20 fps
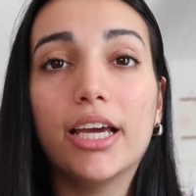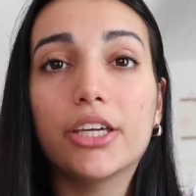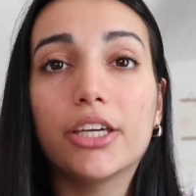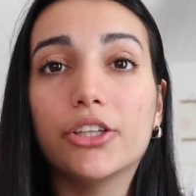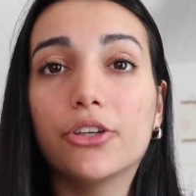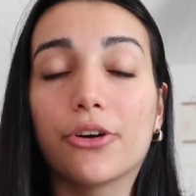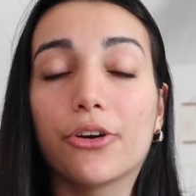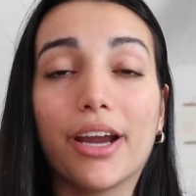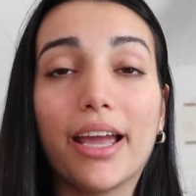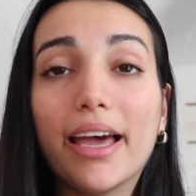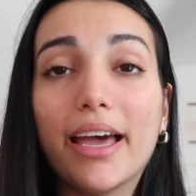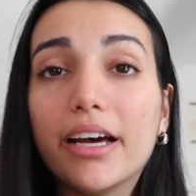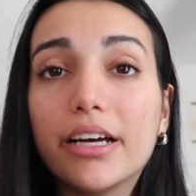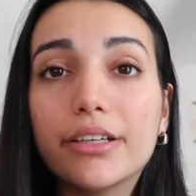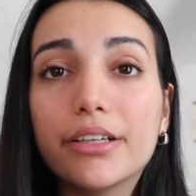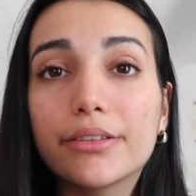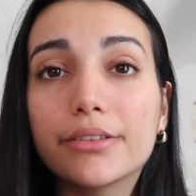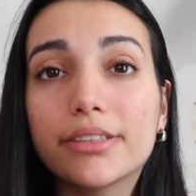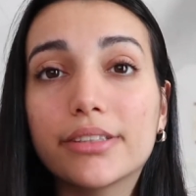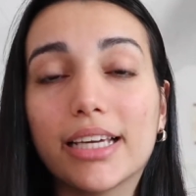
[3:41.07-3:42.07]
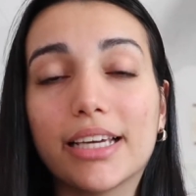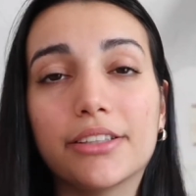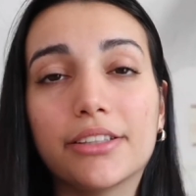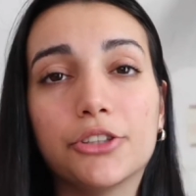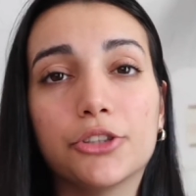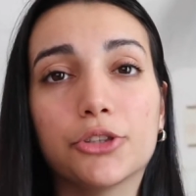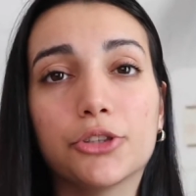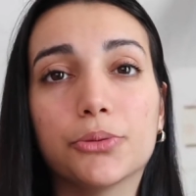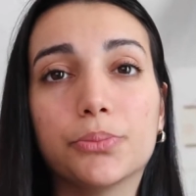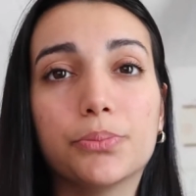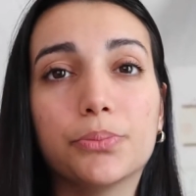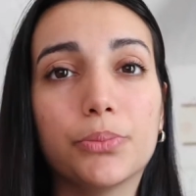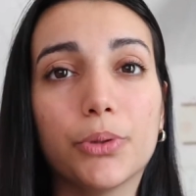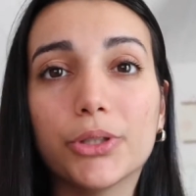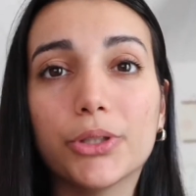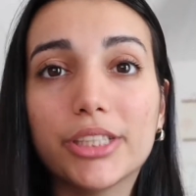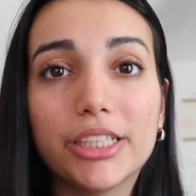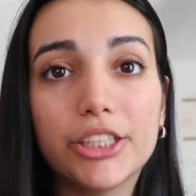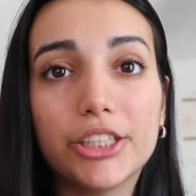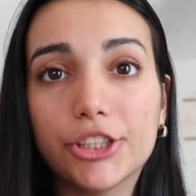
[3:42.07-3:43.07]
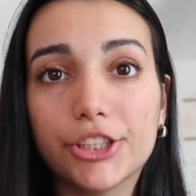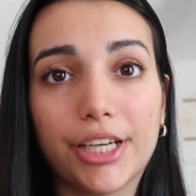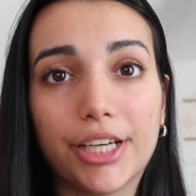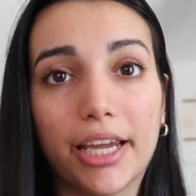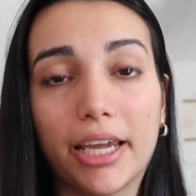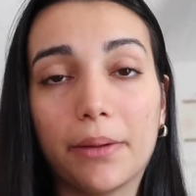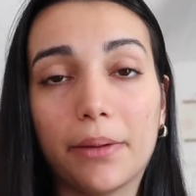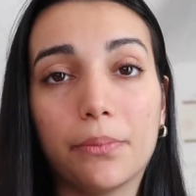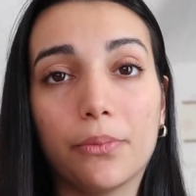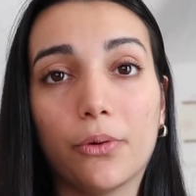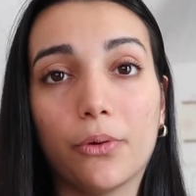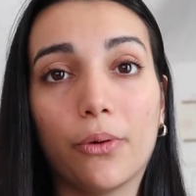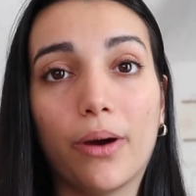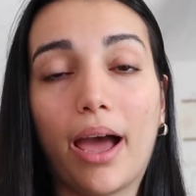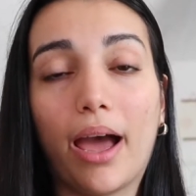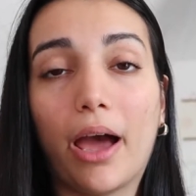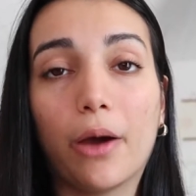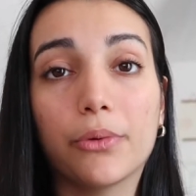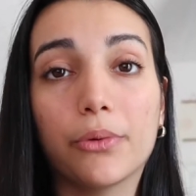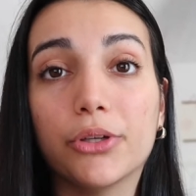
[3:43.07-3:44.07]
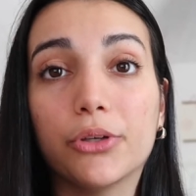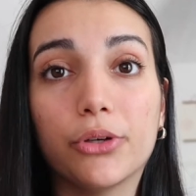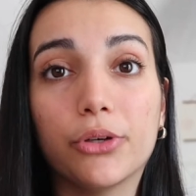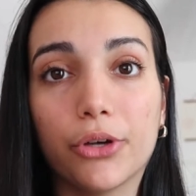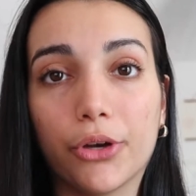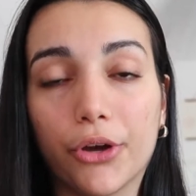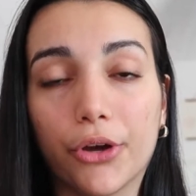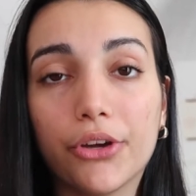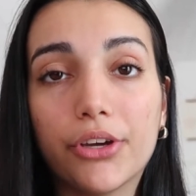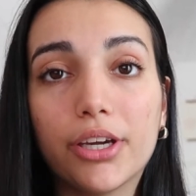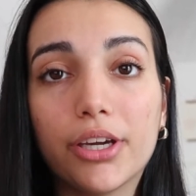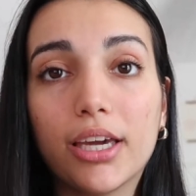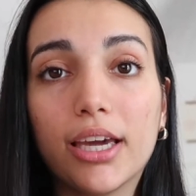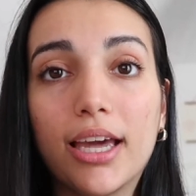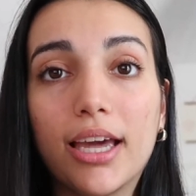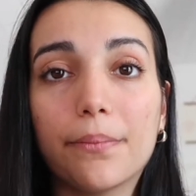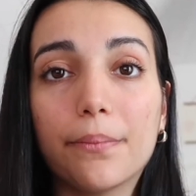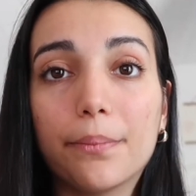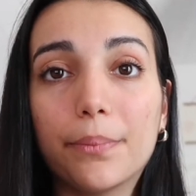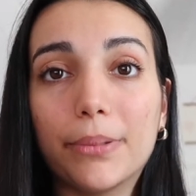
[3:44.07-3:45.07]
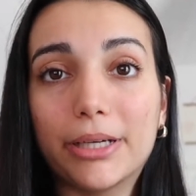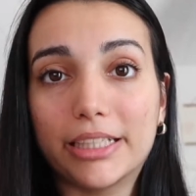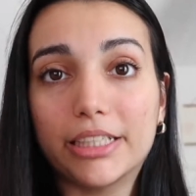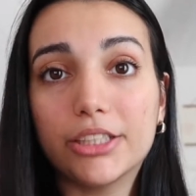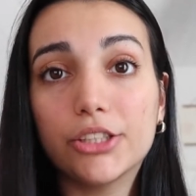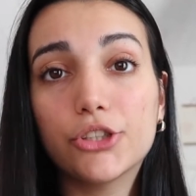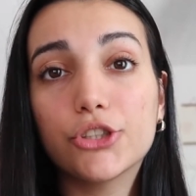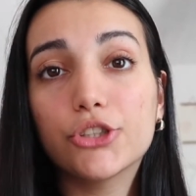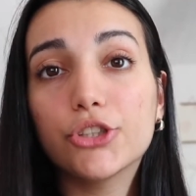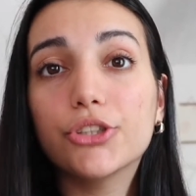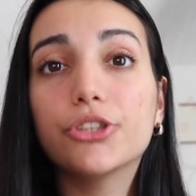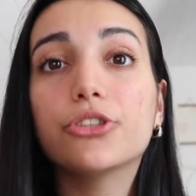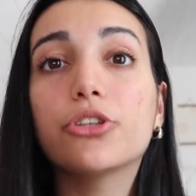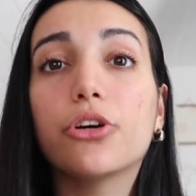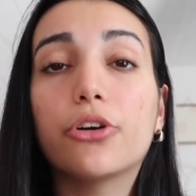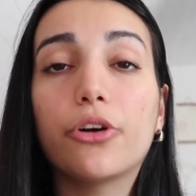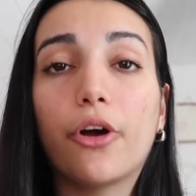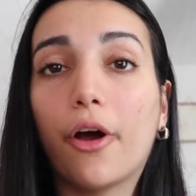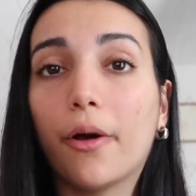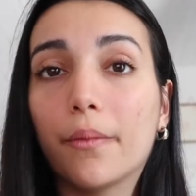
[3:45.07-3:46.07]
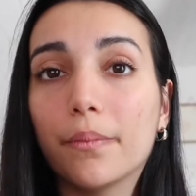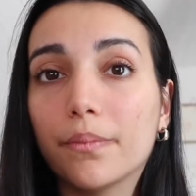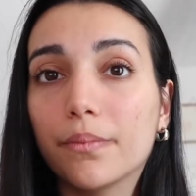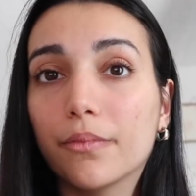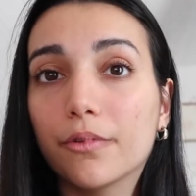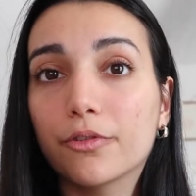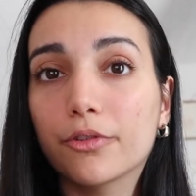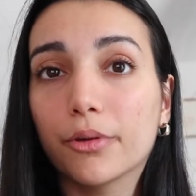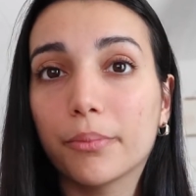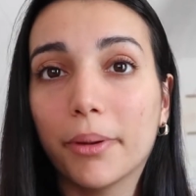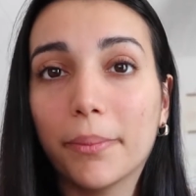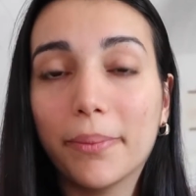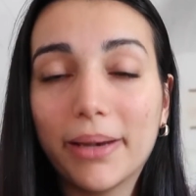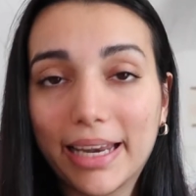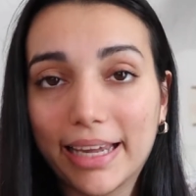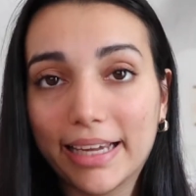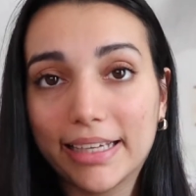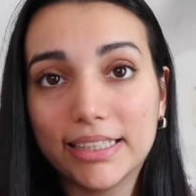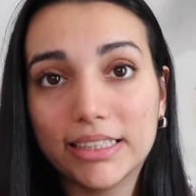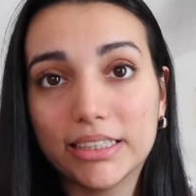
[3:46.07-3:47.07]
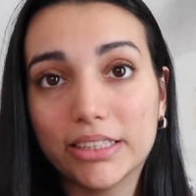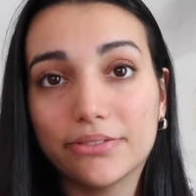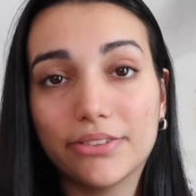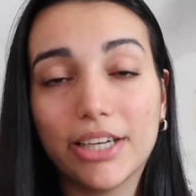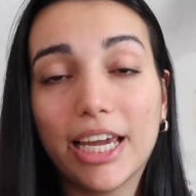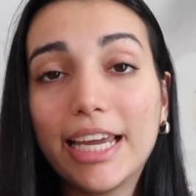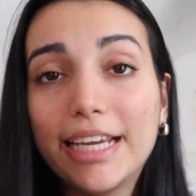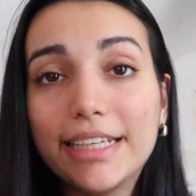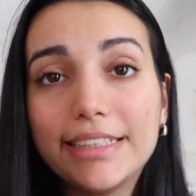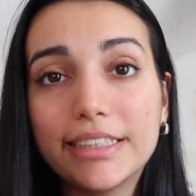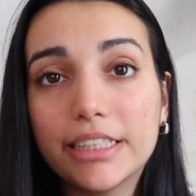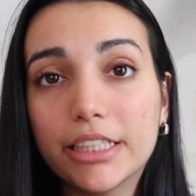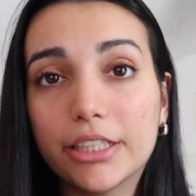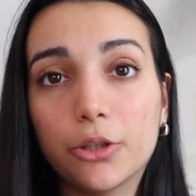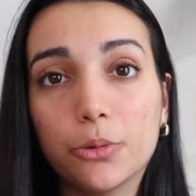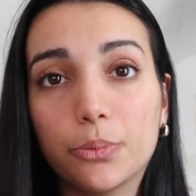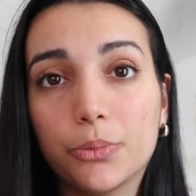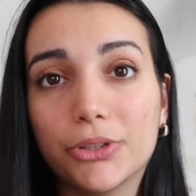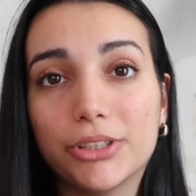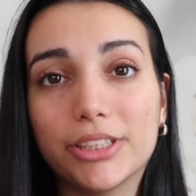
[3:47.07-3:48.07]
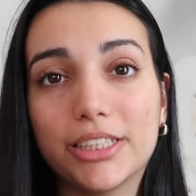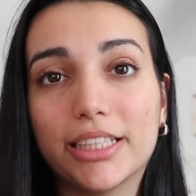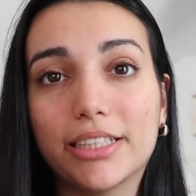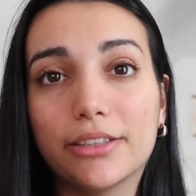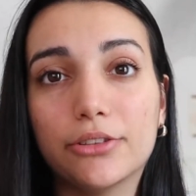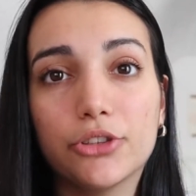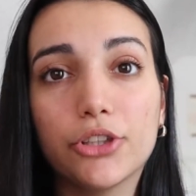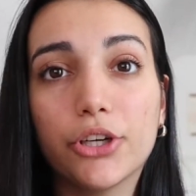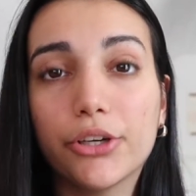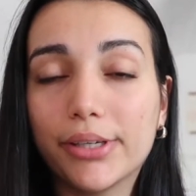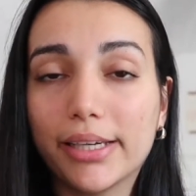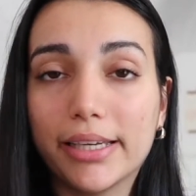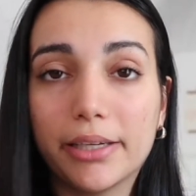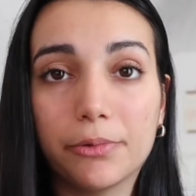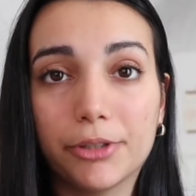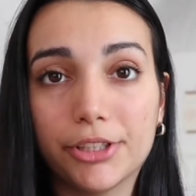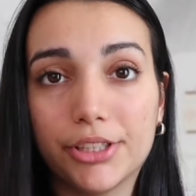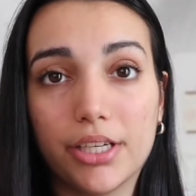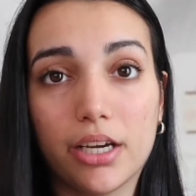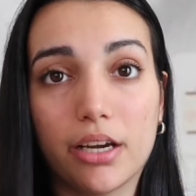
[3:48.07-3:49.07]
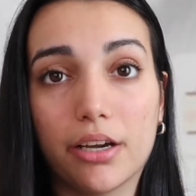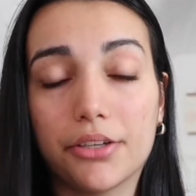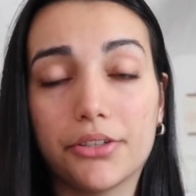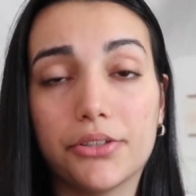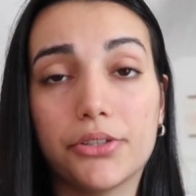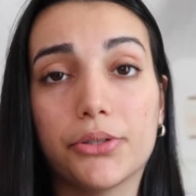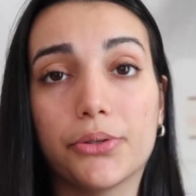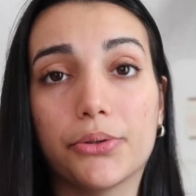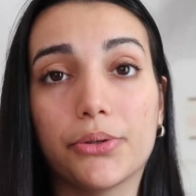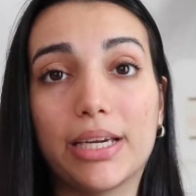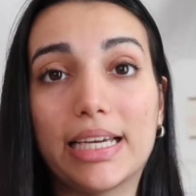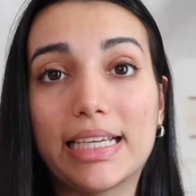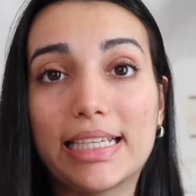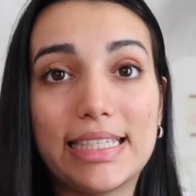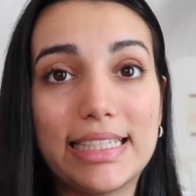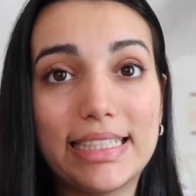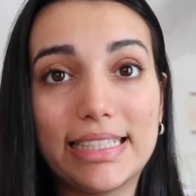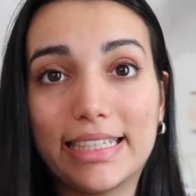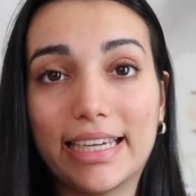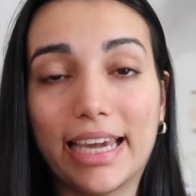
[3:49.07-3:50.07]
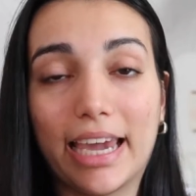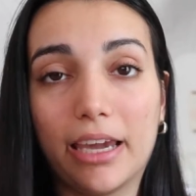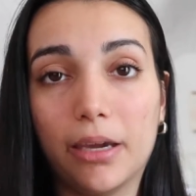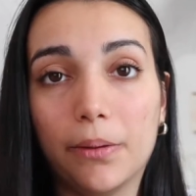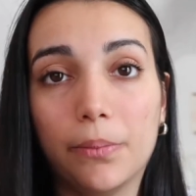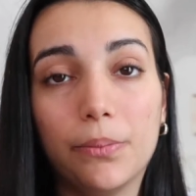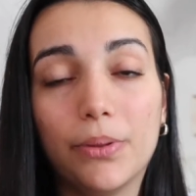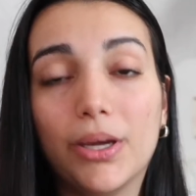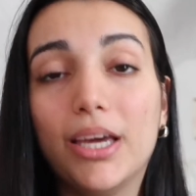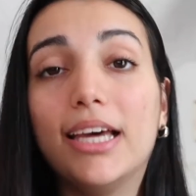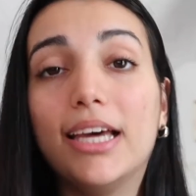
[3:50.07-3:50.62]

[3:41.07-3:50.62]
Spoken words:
your health and your body shape or how you look. But it should not come from a place of hating your body and totally wanting to escape